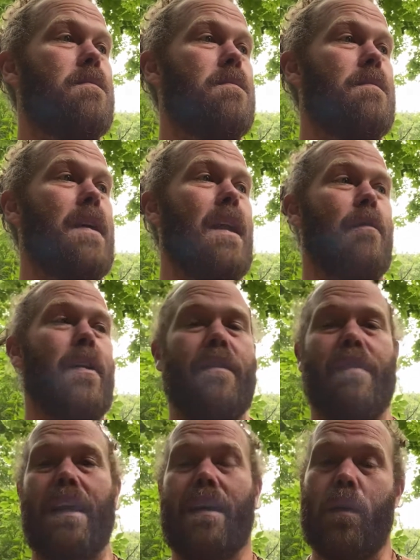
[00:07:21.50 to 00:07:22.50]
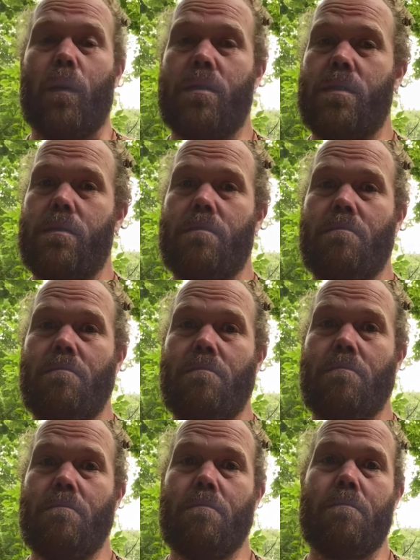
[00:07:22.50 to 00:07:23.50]
getting rid of the guilt.
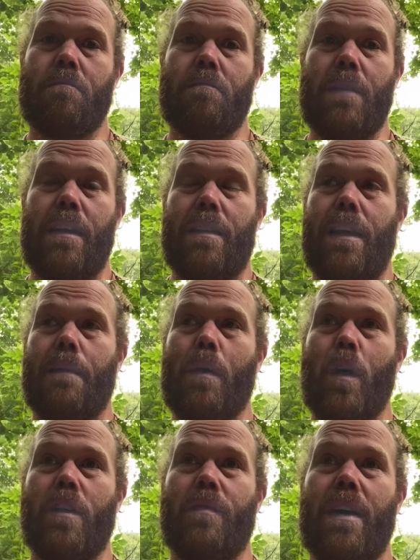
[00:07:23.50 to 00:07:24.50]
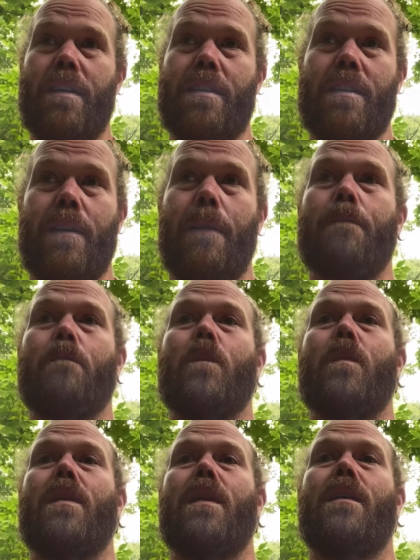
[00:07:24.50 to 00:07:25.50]
And I think most of us,
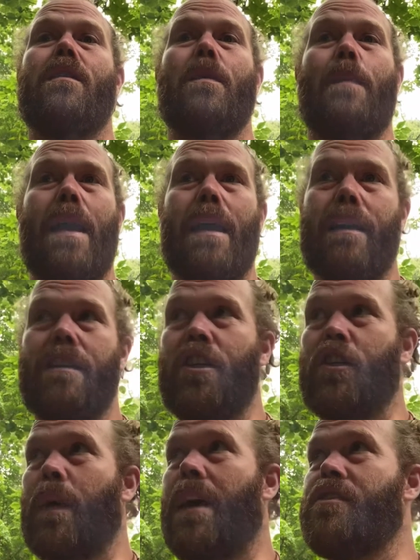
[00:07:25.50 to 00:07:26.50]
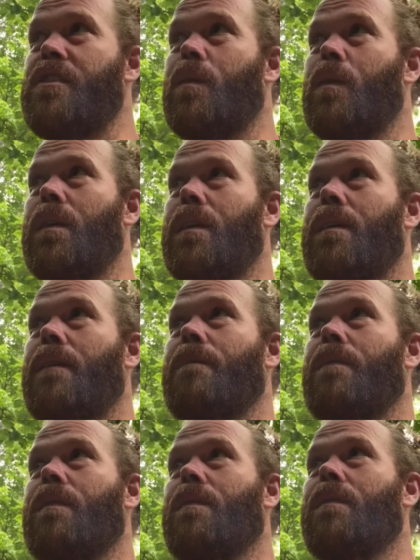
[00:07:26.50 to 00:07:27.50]
depending on the situation or the
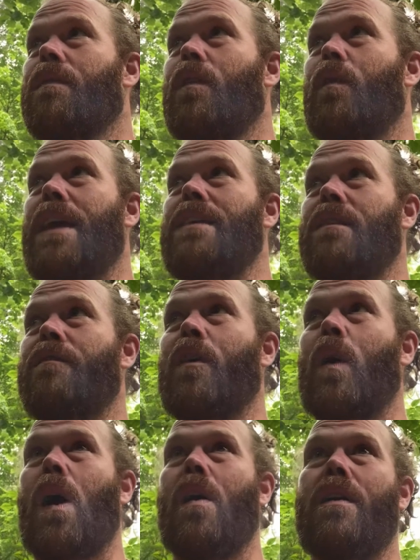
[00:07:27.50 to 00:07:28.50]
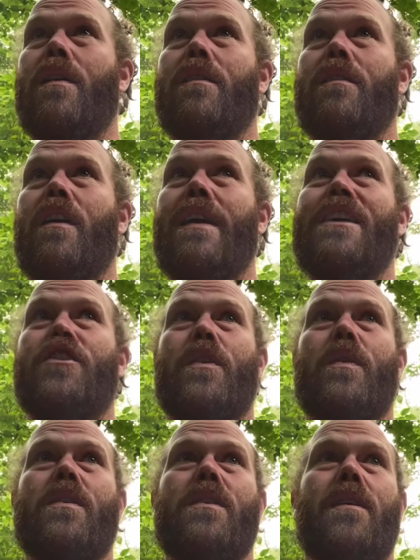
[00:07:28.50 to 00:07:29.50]
reason for our
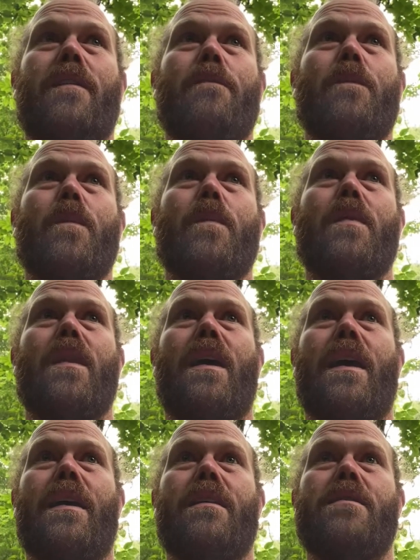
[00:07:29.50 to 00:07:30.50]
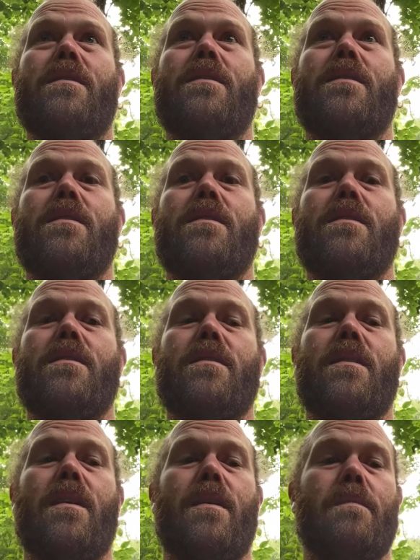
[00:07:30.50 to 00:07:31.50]
issues, is
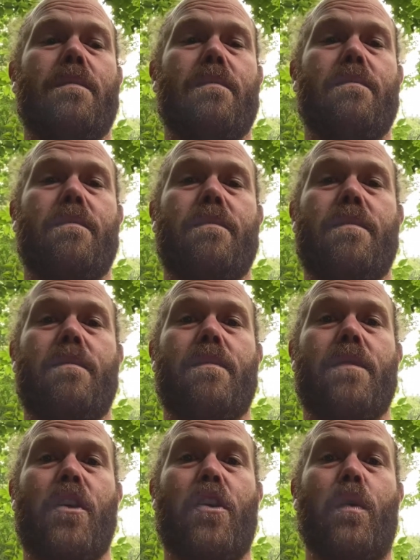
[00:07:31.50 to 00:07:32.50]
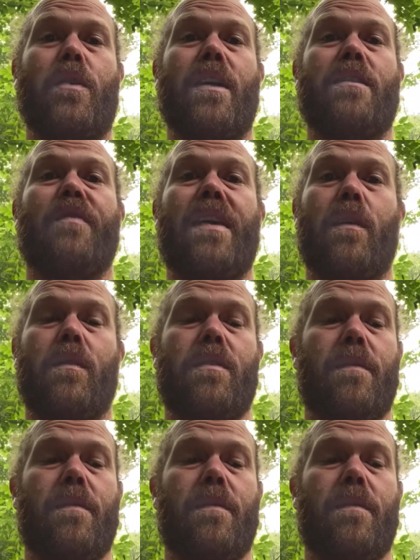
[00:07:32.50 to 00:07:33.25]
a huge sense of guilt.